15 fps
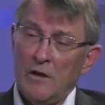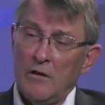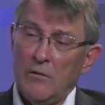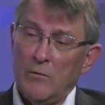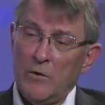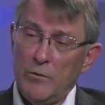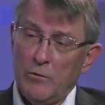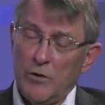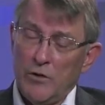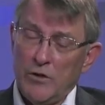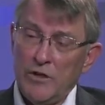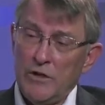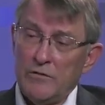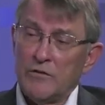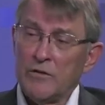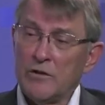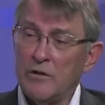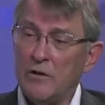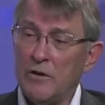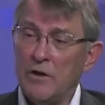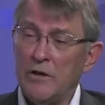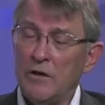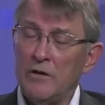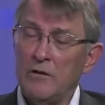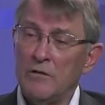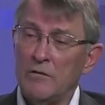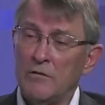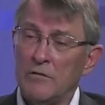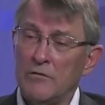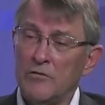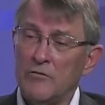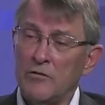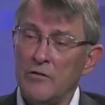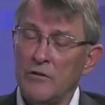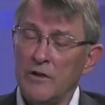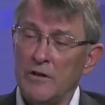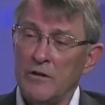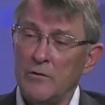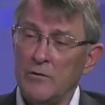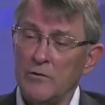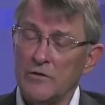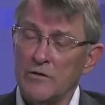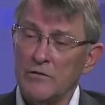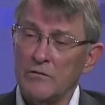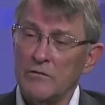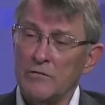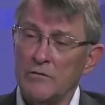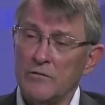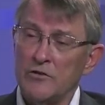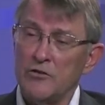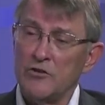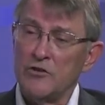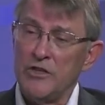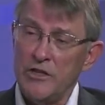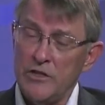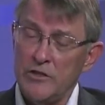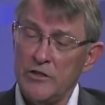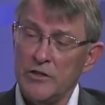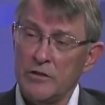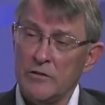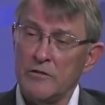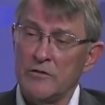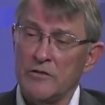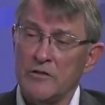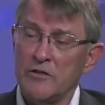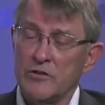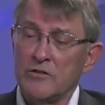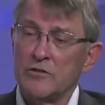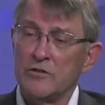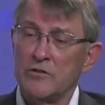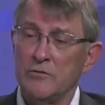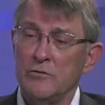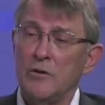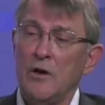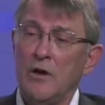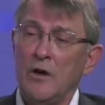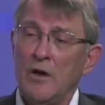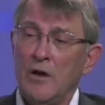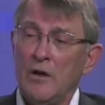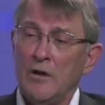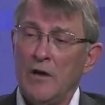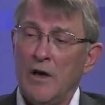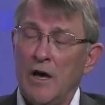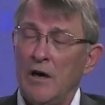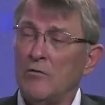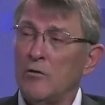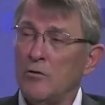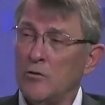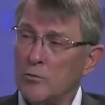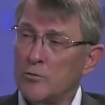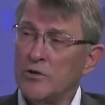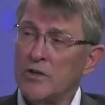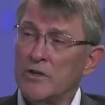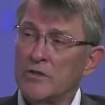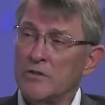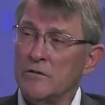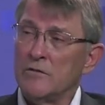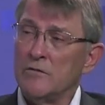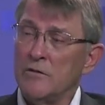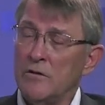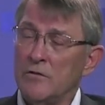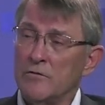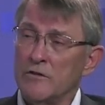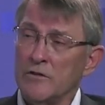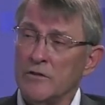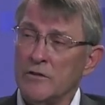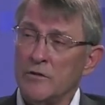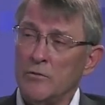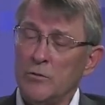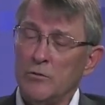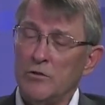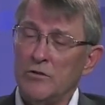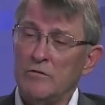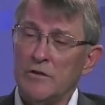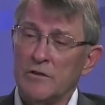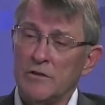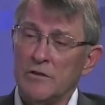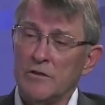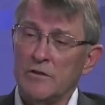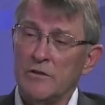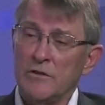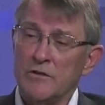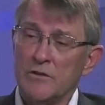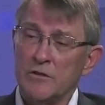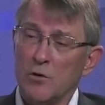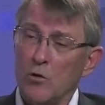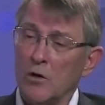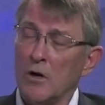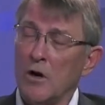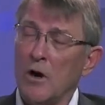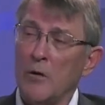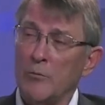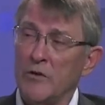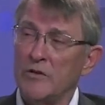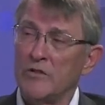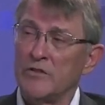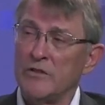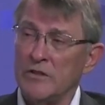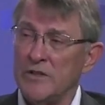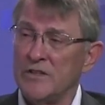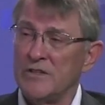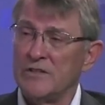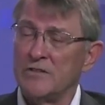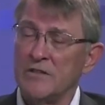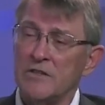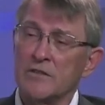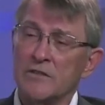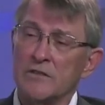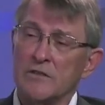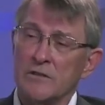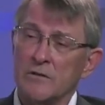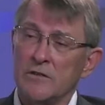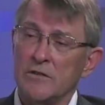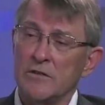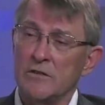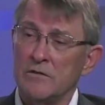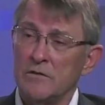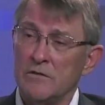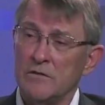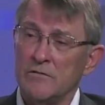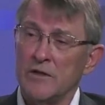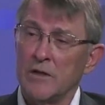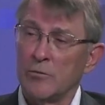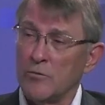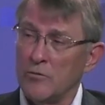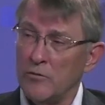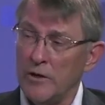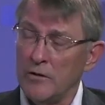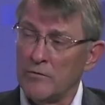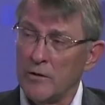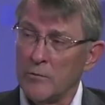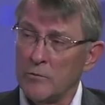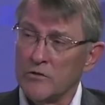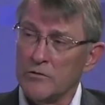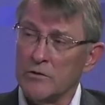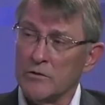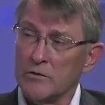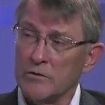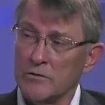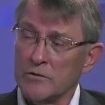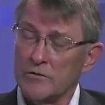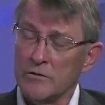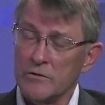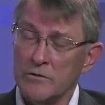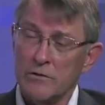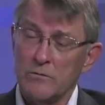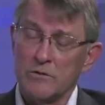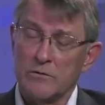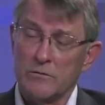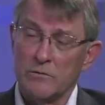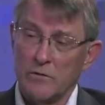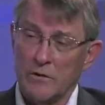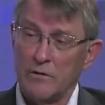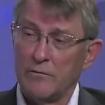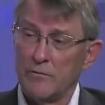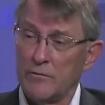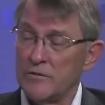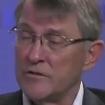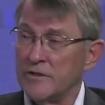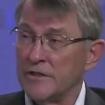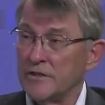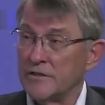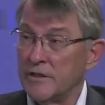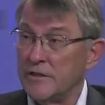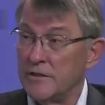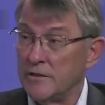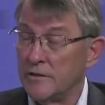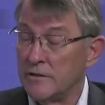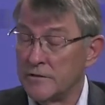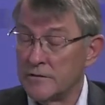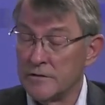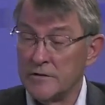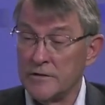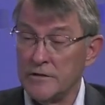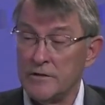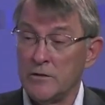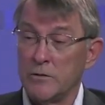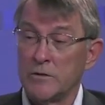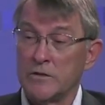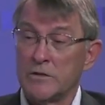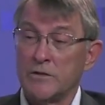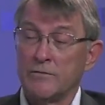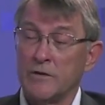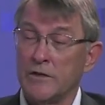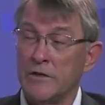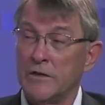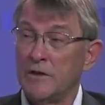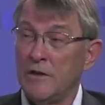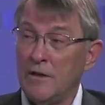we believed that it was a strategic decision to have our own production facility. We believe that there's a core competency that is necessary to develop radiopharmaceuticals. So that was one of the first things I did as a CEO, was to find